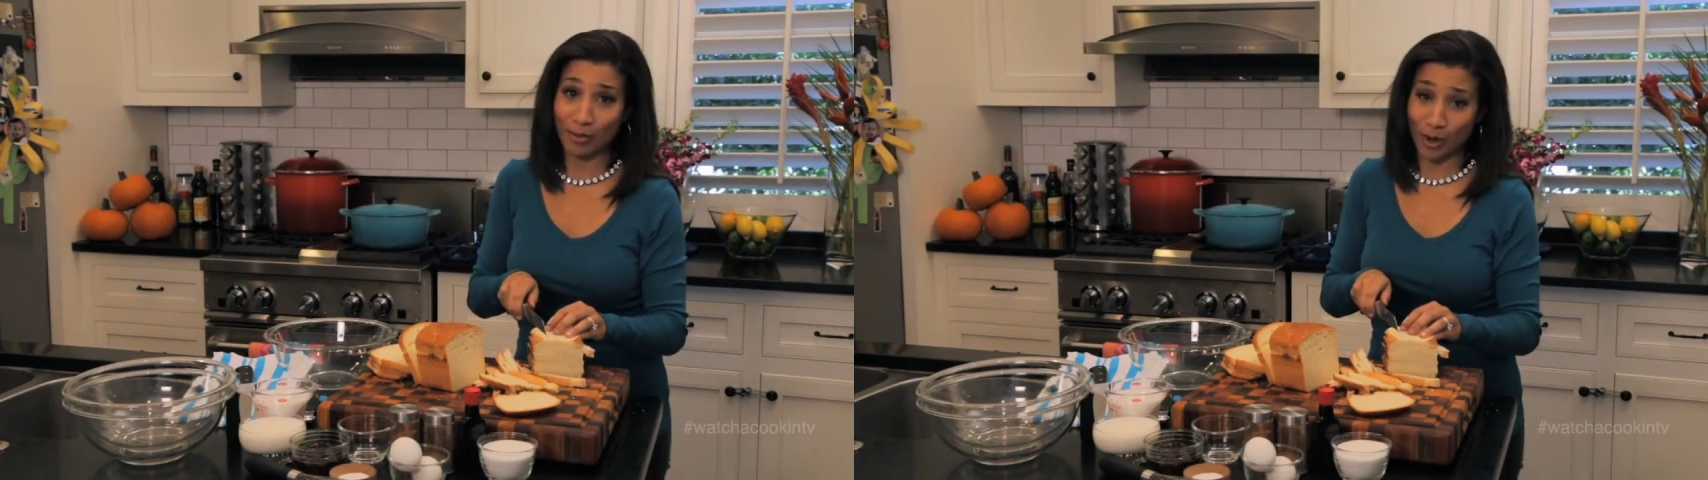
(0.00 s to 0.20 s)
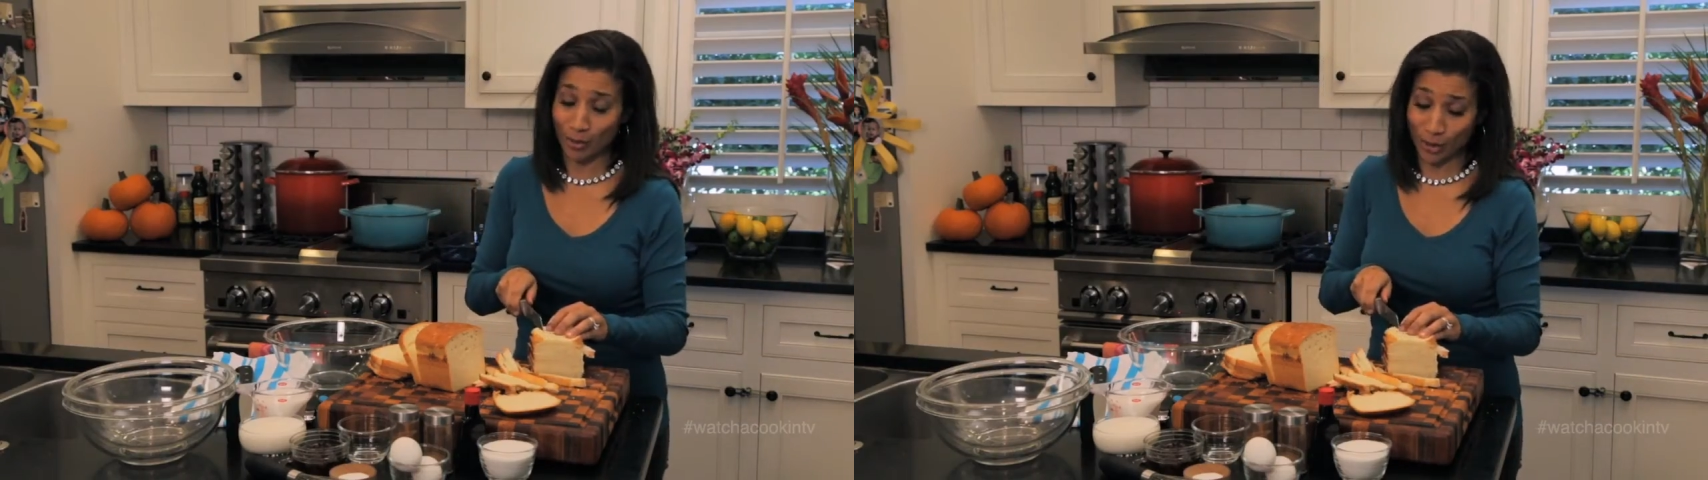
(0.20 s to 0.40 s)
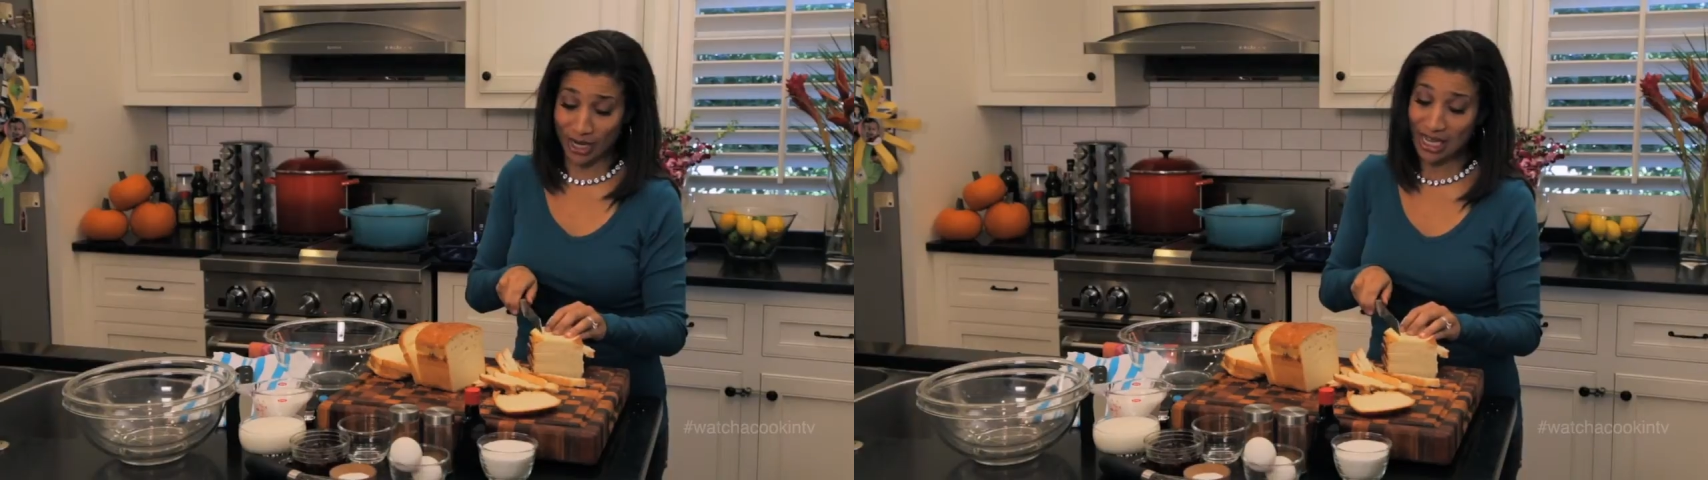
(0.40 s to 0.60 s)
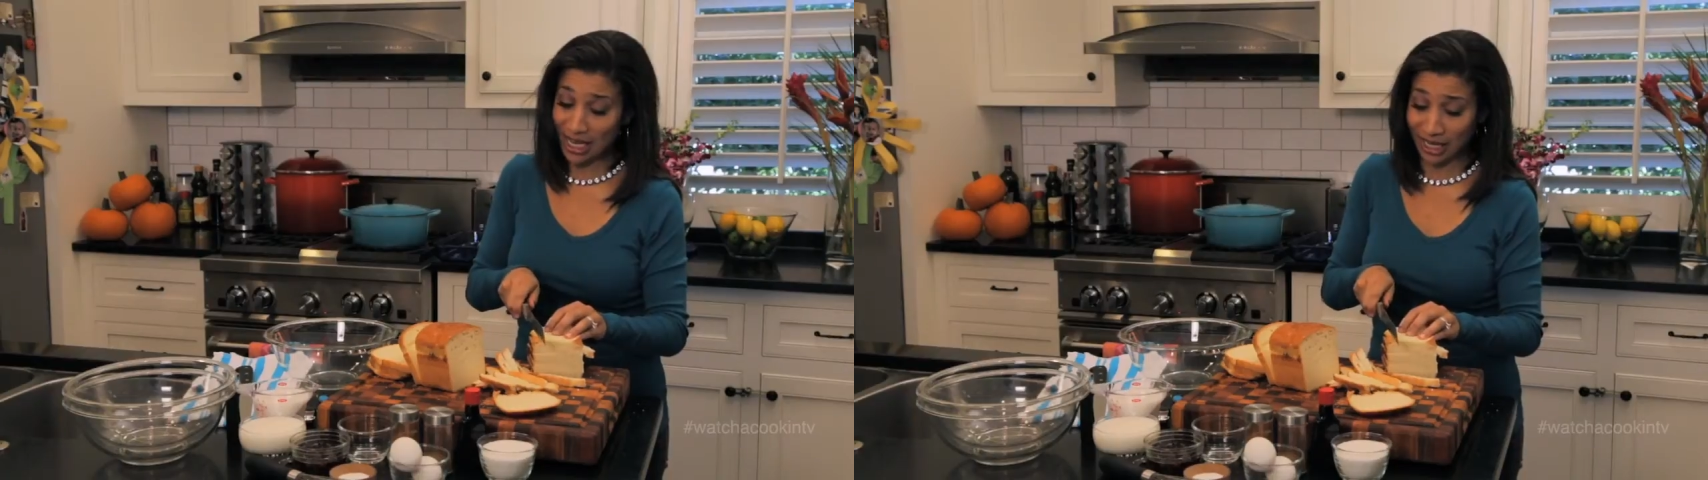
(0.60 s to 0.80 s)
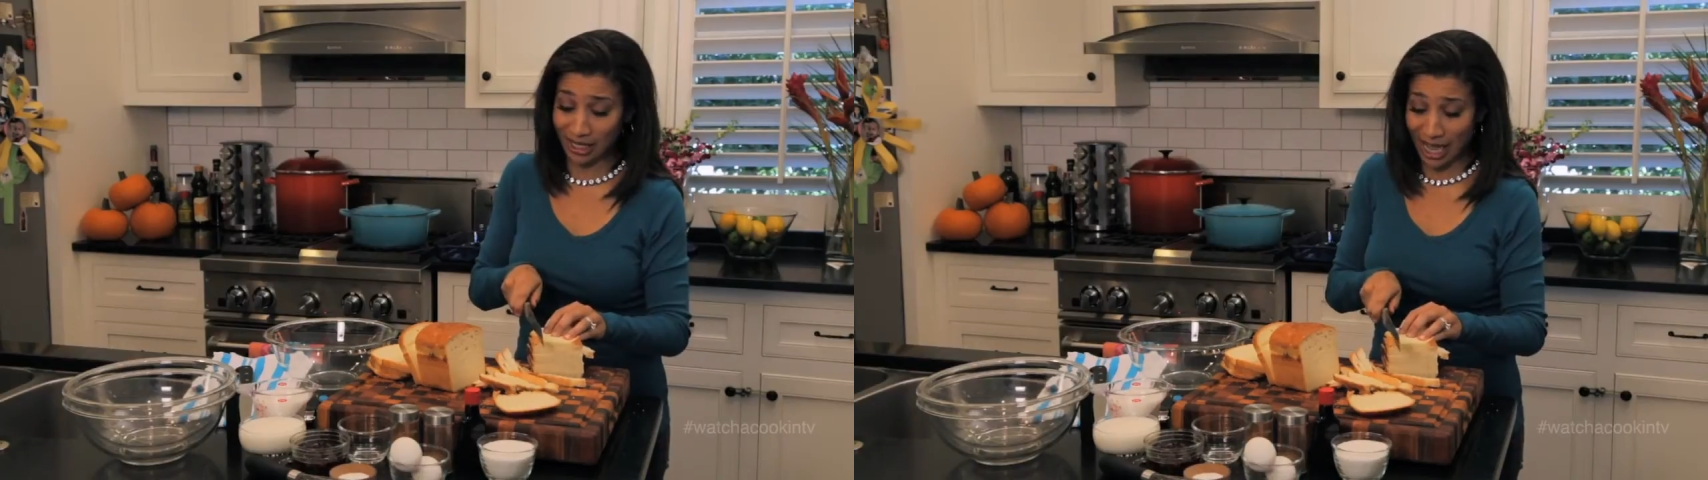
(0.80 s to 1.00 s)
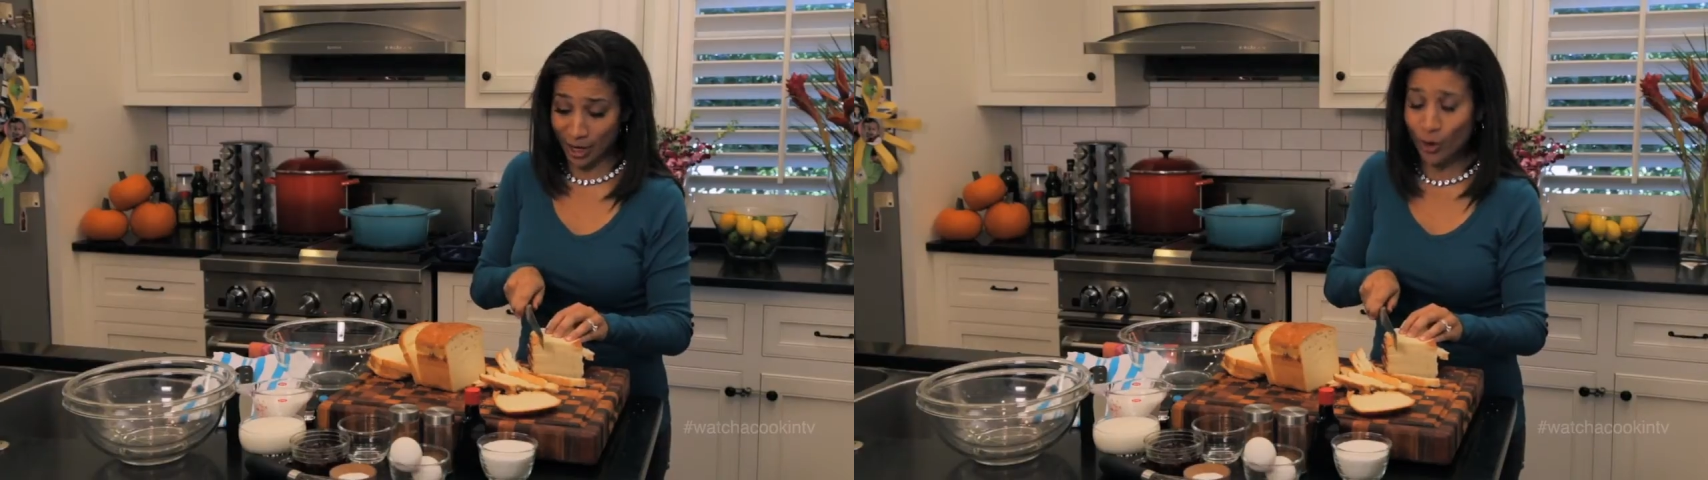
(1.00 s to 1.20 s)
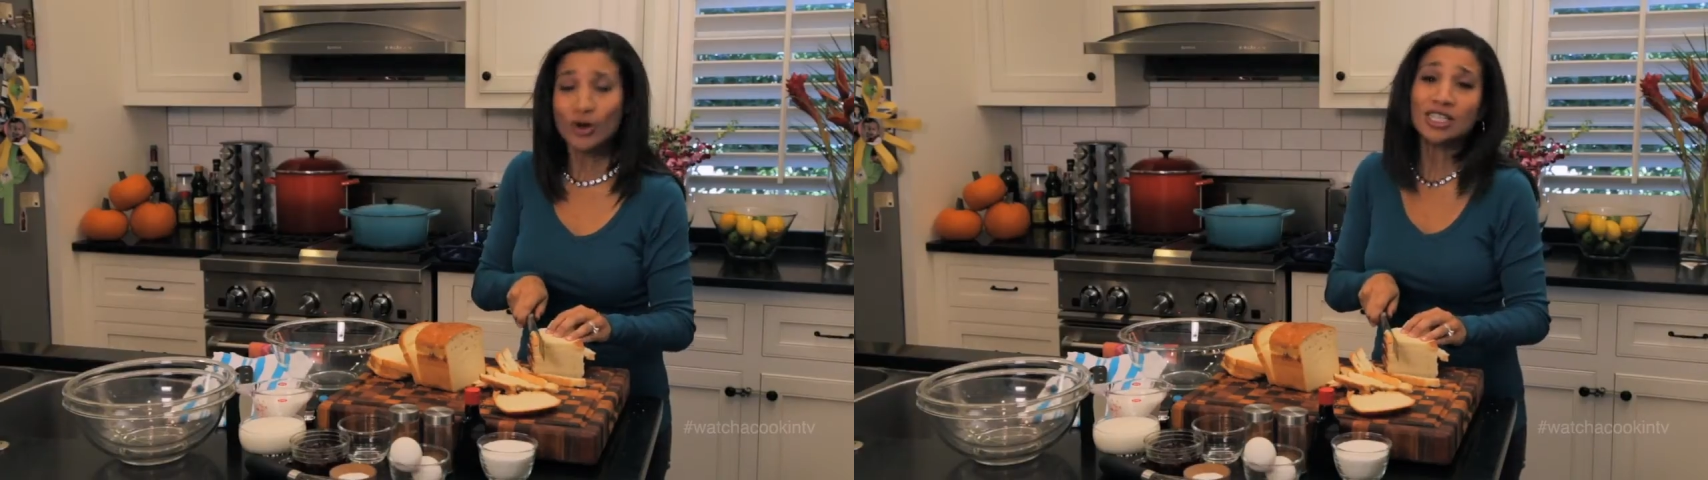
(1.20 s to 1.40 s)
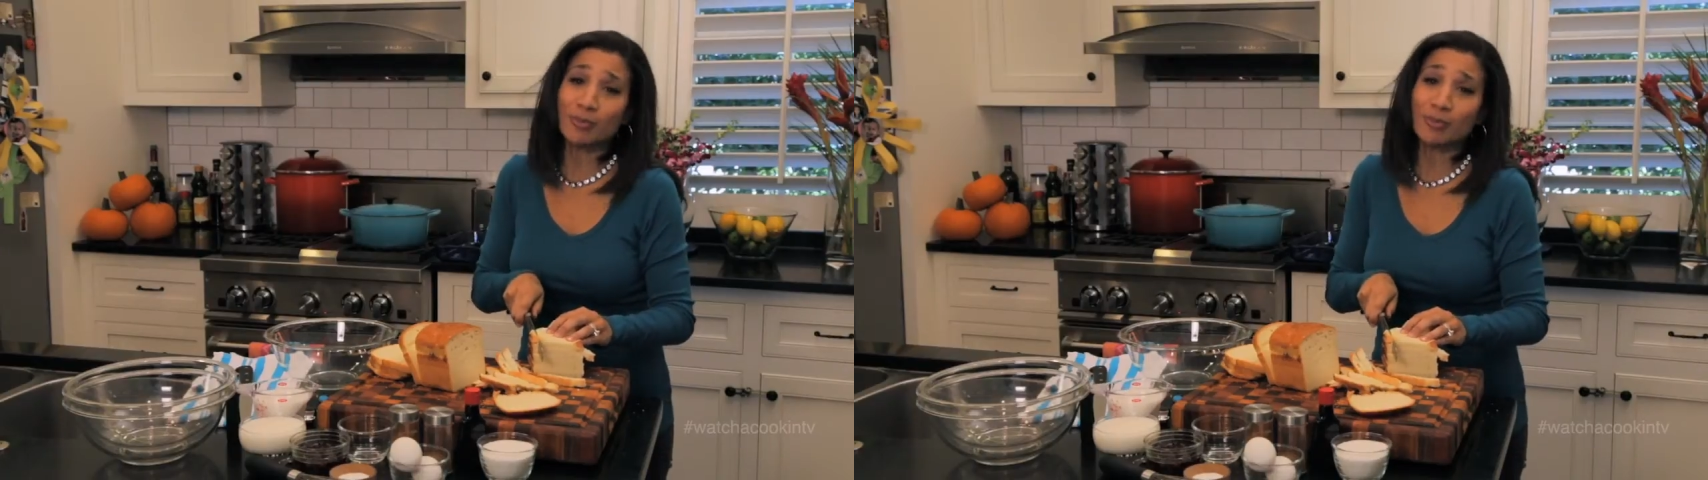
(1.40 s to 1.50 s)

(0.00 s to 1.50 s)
met a bread pudding he didn't like,